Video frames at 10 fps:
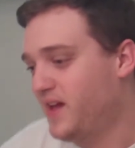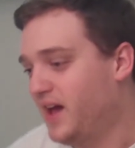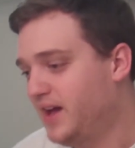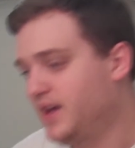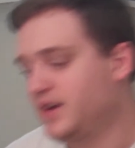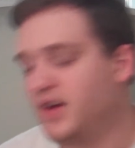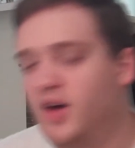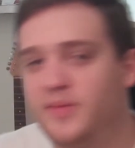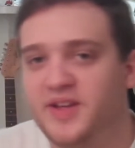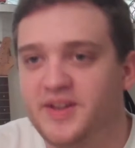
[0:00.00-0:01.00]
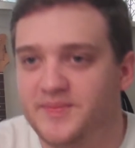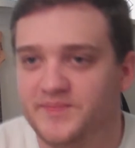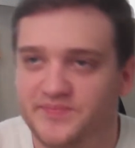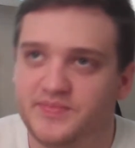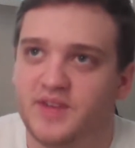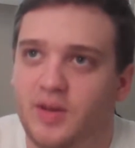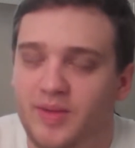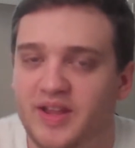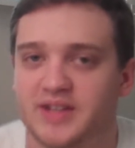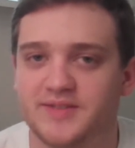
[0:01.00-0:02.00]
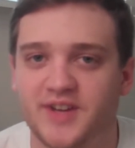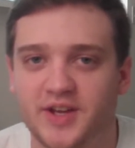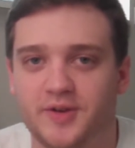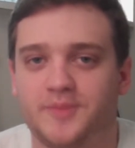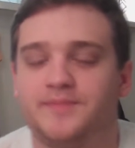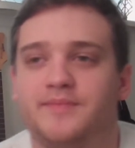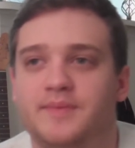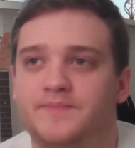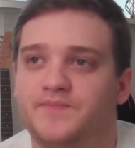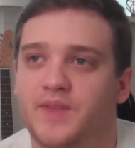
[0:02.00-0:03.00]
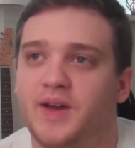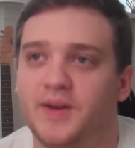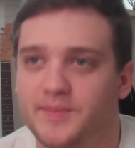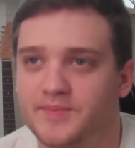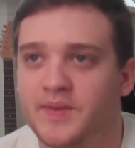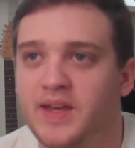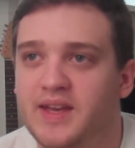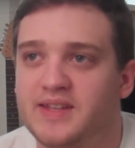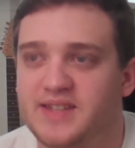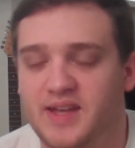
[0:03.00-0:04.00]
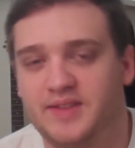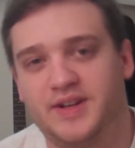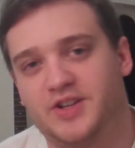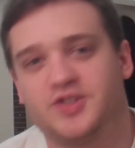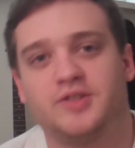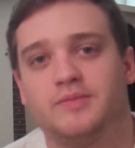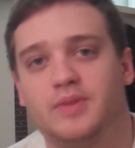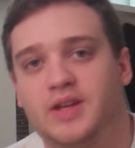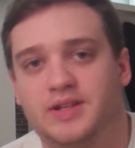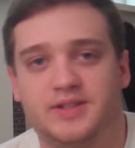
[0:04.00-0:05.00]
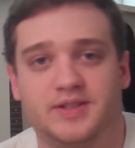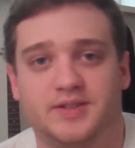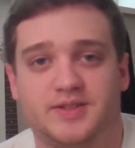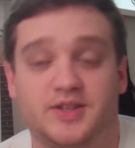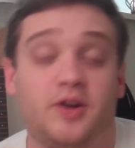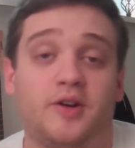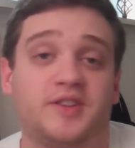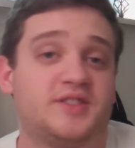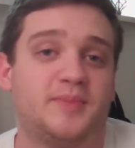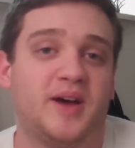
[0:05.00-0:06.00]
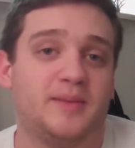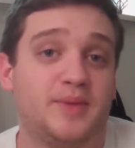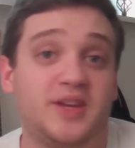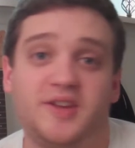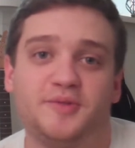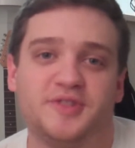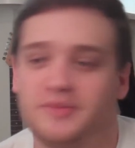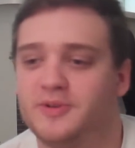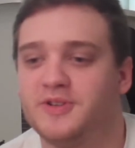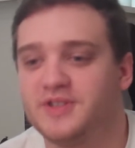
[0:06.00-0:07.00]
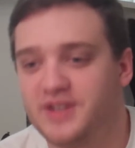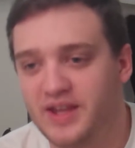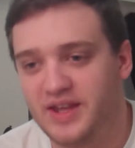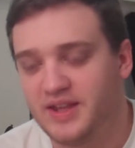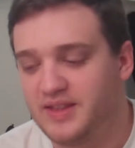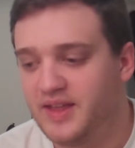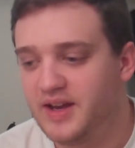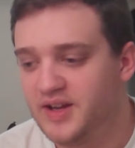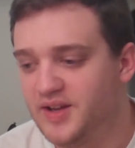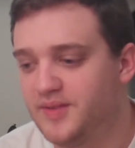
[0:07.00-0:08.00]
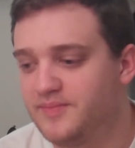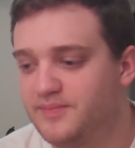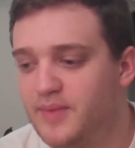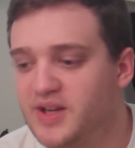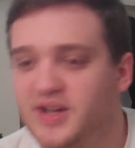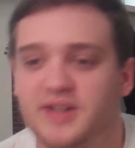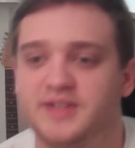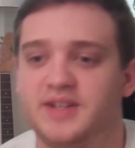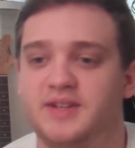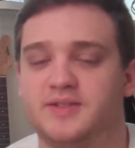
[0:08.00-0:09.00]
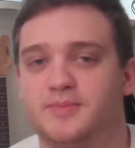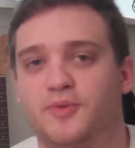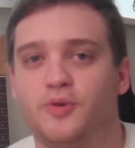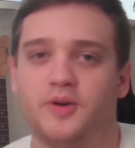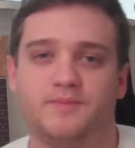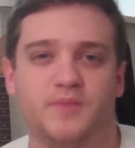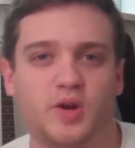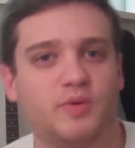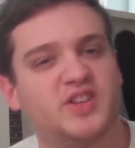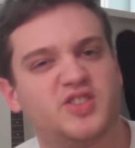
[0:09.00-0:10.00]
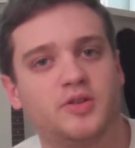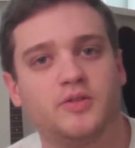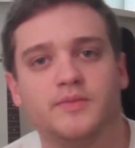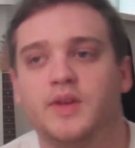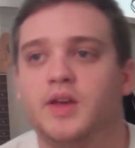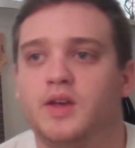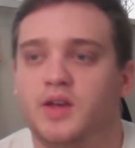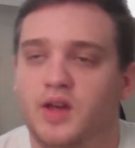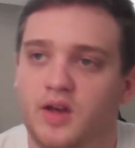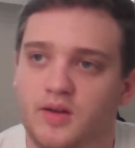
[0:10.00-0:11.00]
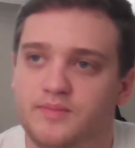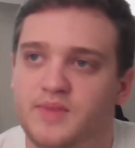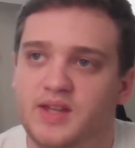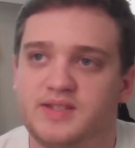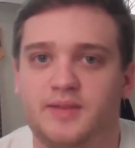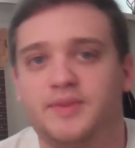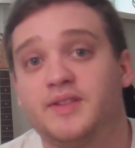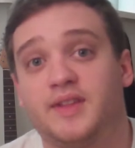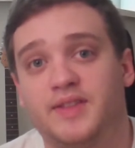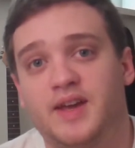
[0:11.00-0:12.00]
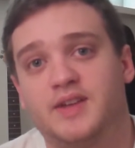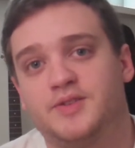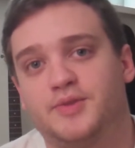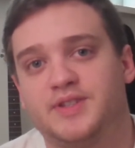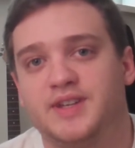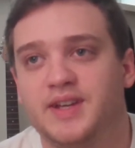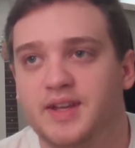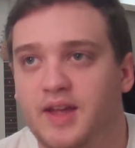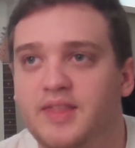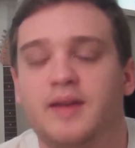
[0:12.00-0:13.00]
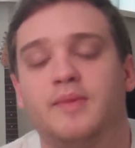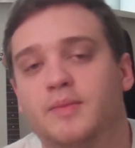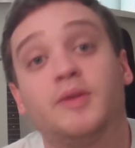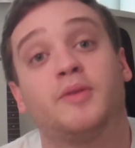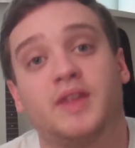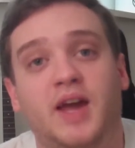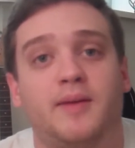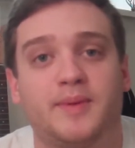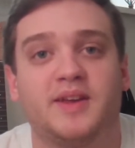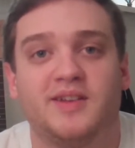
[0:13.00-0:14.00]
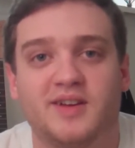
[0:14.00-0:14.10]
I had a comment on my last video um, saying that I shouldn't be discouraged by big YouTubers, that uh, my content is more original um, and something that they enjoy seeing, and that made me really happy.